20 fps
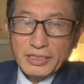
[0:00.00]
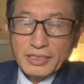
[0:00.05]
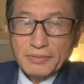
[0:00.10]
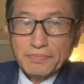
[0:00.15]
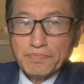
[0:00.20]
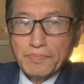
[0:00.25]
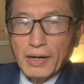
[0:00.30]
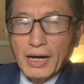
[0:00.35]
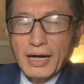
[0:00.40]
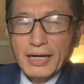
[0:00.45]

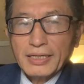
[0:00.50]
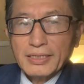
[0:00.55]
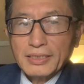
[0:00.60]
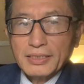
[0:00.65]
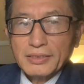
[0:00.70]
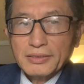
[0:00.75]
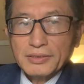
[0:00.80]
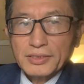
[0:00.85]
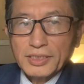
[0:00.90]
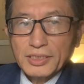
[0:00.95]

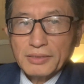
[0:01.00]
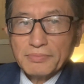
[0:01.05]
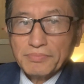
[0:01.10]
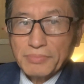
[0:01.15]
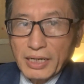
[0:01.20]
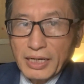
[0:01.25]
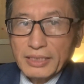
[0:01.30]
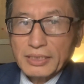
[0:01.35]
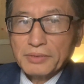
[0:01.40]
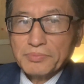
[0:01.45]
combining
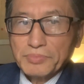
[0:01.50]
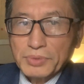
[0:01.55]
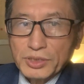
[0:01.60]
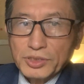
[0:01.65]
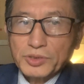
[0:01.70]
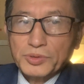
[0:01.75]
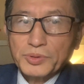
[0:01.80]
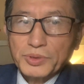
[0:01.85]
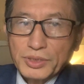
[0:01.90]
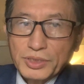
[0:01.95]

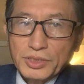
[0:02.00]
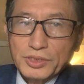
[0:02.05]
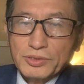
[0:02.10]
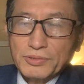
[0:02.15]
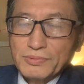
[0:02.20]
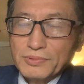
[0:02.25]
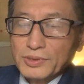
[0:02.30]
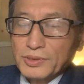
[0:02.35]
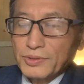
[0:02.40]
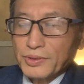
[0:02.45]
between the
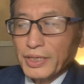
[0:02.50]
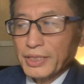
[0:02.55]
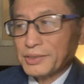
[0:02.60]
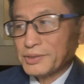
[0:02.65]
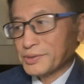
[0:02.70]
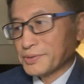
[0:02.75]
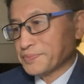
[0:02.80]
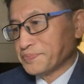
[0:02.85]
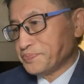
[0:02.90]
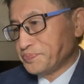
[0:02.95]
two cranes.